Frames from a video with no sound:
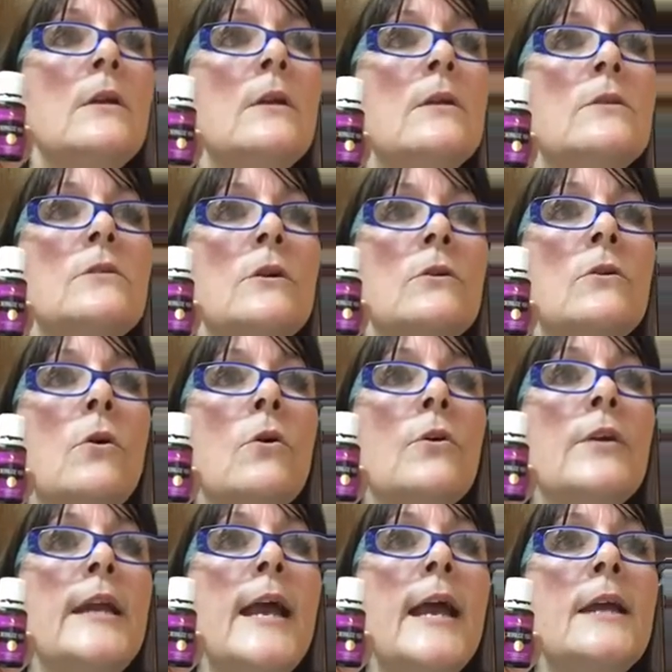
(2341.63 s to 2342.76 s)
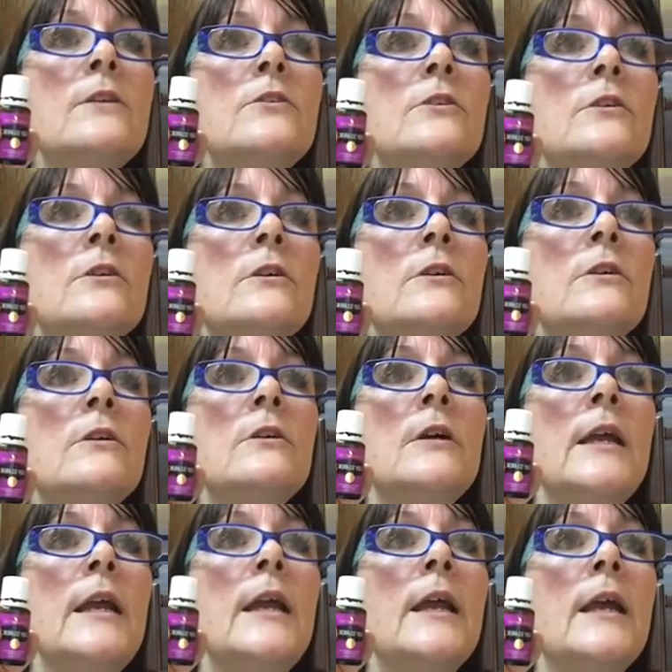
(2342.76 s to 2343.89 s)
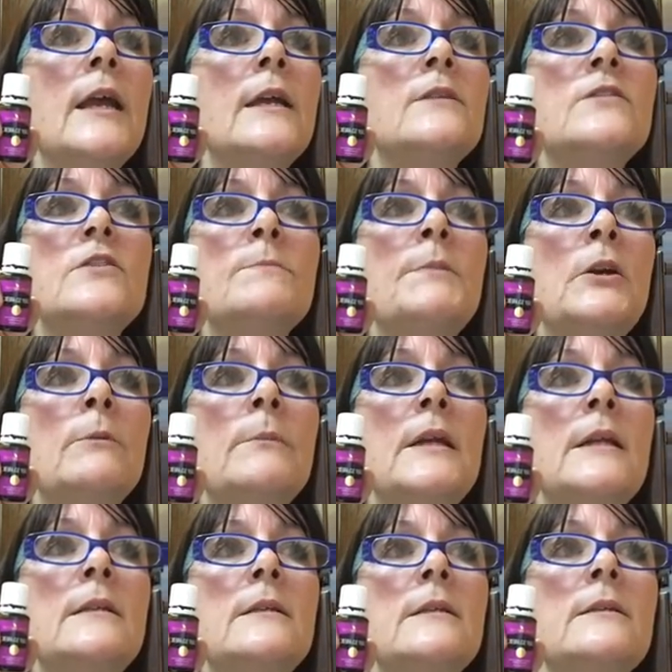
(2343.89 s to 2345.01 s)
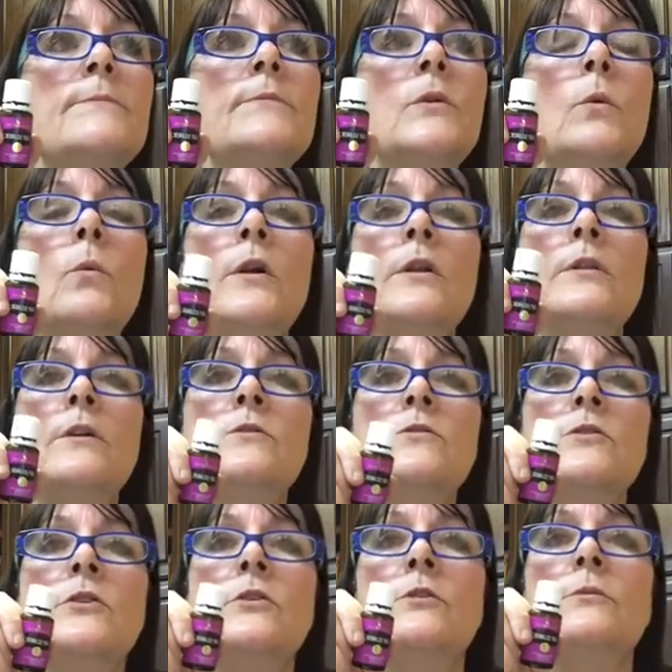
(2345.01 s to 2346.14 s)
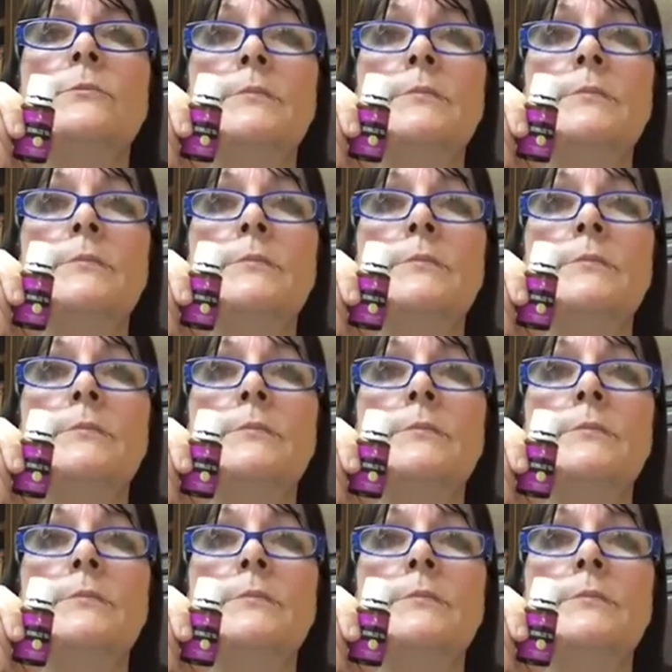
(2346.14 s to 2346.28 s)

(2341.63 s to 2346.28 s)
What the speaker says: So coriander and spearmint, what do those do?